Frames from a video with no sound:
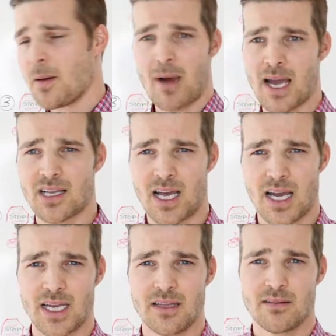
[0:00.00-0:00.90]
My
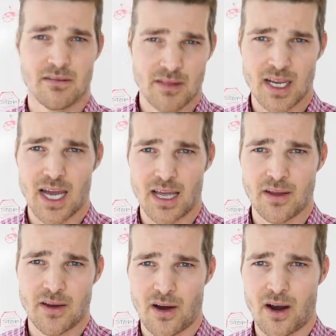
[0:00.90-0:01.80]
client, the guy in
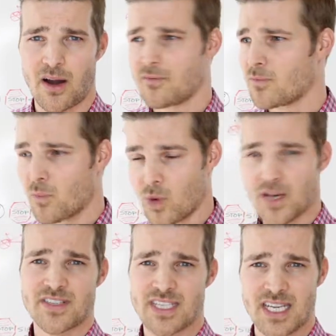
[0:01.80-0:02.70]
the car, would
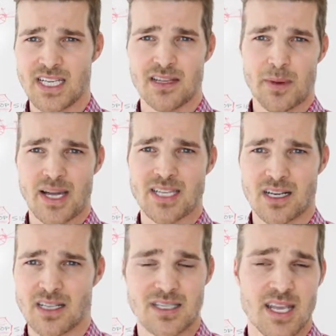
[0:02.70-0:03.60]
have seen the
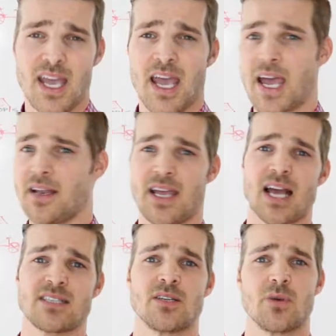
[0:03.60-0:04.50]
bicyclist and the
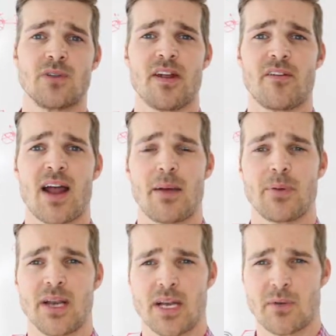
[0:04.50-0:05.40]
accident would have never
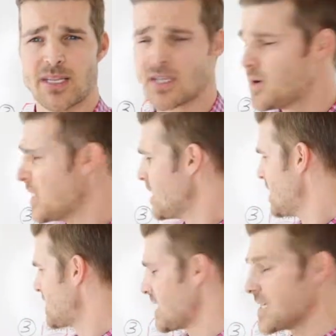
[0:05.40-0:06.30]
happened anyway. So
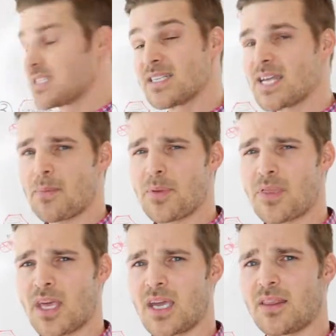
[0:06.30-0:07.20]
this is the type of
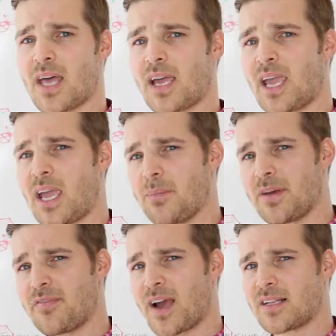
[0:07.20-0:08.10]
thing that can be
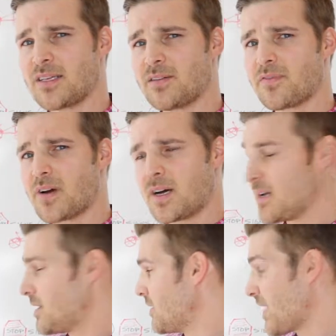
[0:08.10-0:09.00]
effective,
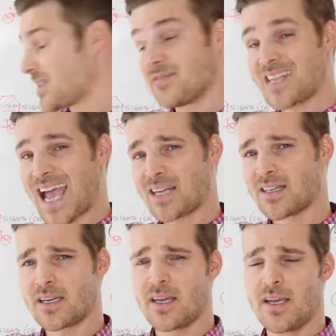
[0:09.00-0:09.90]
an effective
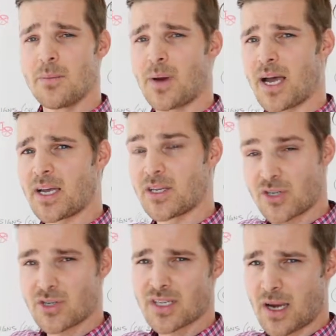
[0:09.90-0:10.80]
tactic by
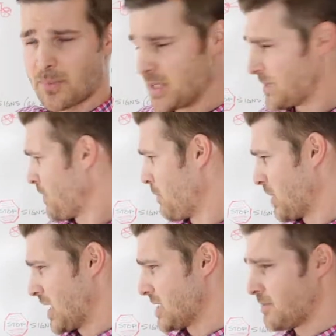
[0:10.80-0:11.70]
insurance companies,
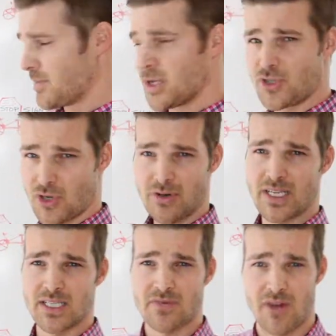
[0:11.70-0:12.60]
because
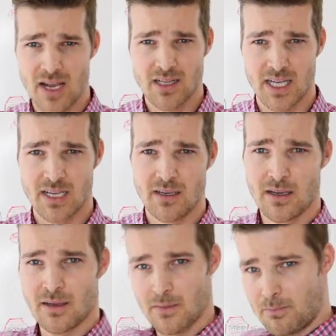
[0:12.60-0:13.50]
juries, frankly,
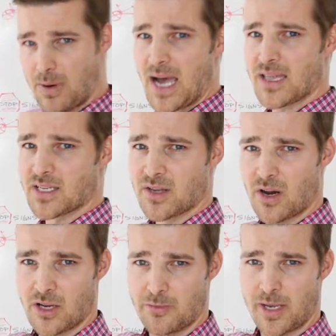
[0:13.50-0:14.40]
buy this
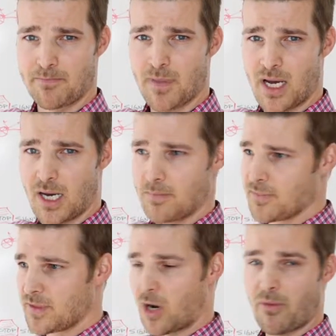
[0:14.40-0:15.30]
argument.
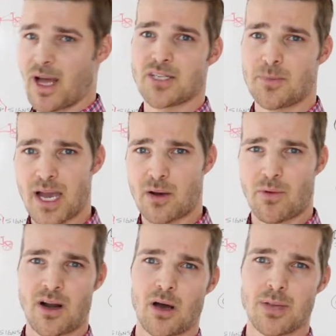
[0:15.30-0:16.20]
Don't ride your bike
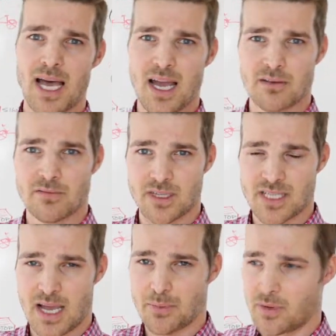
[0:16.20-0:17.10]
wearing all black, for
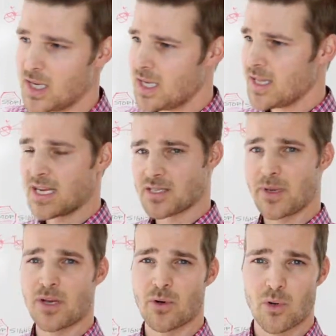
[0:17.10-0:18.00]
example. That doesn't
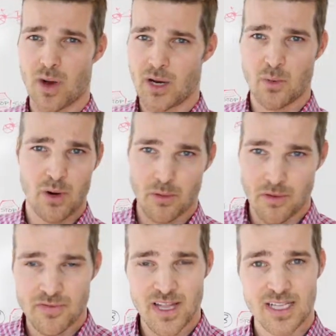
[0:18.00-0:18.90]
mean you're required to wear a
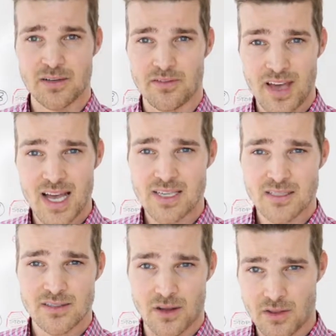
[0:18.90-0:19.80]
reflective
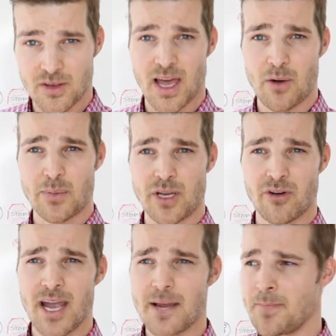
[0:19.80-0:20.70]
vest, although that would be
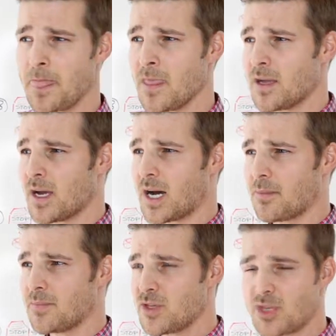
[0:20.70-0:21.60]
great.
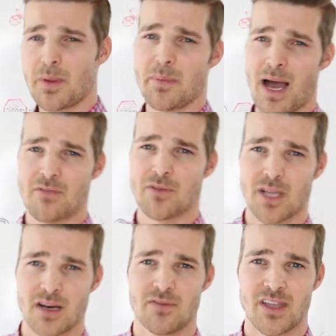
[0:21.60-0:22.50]
You should be
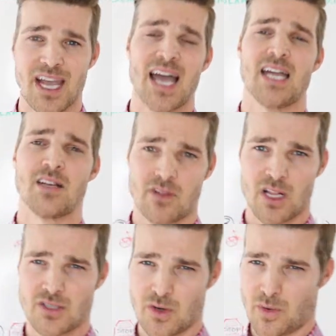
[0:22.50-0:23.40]
mindful of the kind of
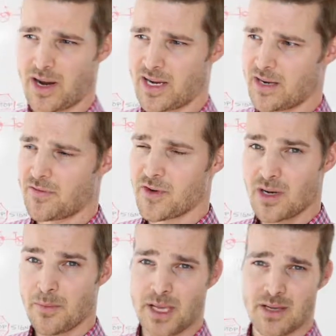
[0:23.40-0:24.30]
clothes you're wearing. And if you're
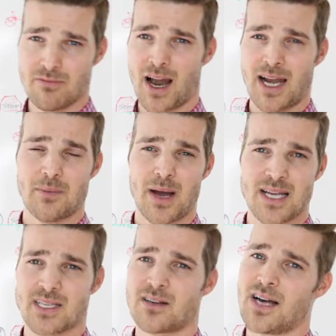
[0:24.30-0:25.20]
going to be riding a
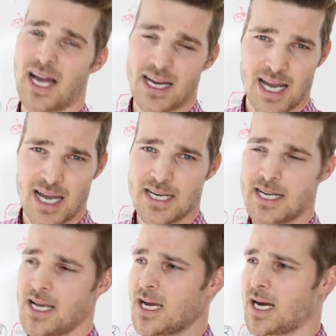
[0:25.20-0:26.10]
bicycle at night,
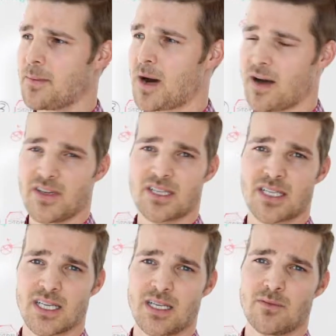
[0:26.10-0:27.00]

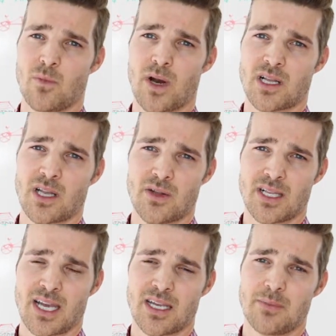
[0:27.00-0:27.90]
obviously wear
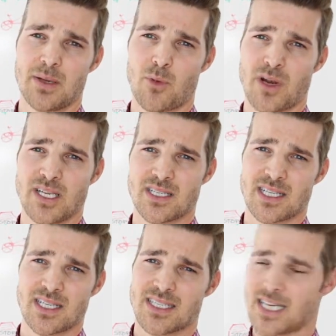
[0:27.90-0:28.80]
clothing that can be more
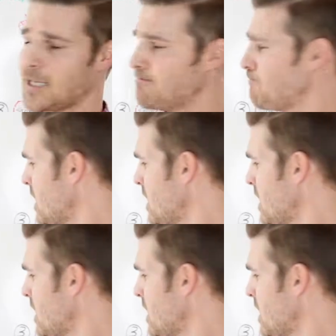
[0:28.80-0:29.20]
easily seen.